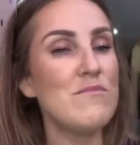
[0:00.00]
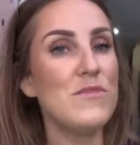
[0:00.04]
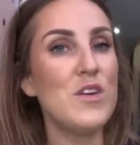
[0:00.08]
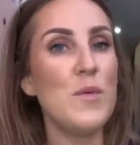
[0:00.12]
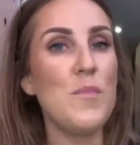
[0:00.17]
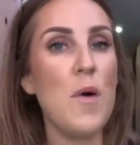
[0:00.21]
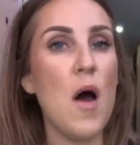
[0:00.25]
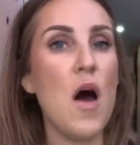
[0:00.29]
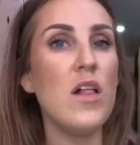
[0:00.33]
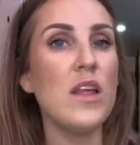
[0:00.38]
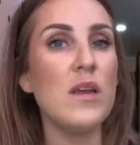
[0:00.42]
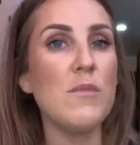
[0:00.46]

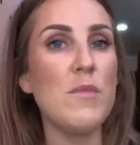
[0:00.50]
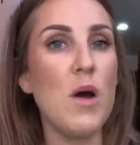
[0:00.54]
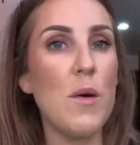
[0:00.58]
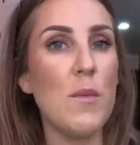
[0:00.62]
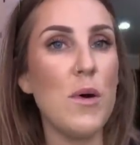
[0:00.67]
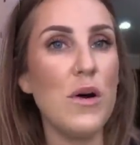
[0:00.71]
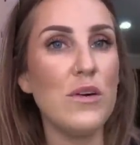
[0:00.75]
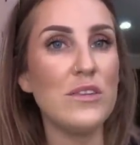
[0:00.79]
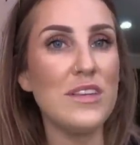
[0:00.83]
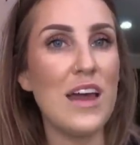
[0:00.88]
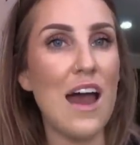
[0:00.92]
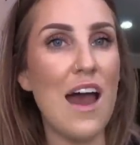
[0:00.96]
Nepali
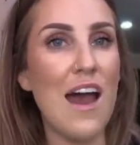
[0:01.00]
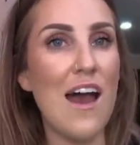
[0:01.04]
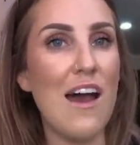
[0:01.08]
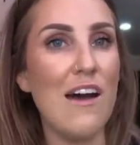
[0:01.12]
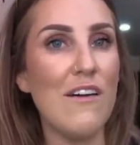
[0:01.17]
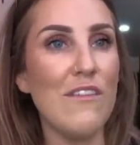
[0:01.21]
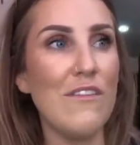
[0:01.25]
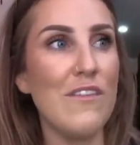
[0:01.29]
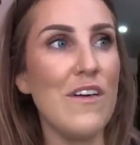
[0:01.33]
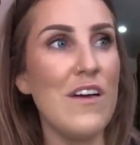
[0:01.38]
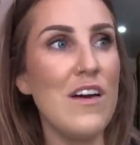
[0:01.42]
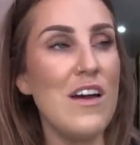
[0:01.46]
momos
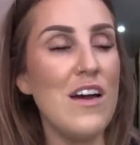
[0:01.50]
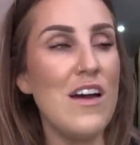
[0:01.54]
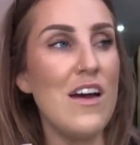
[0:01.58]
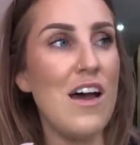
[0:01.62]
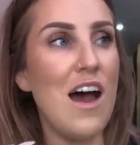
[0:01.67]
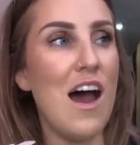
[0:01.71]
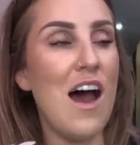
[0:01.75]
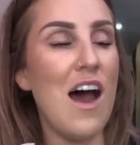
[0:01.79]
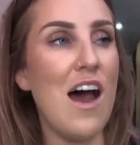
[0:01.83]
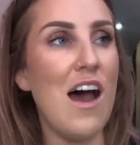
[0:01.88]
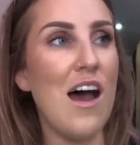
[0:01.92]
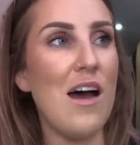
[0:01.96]
have
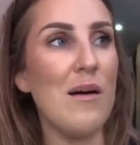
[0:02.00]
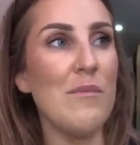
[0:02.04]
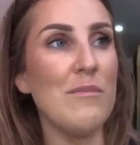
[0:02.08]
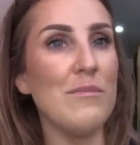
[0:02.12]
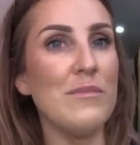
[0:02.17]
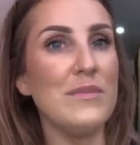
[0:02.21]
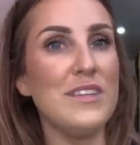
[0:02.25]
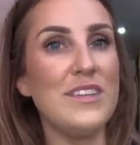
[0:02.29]
um,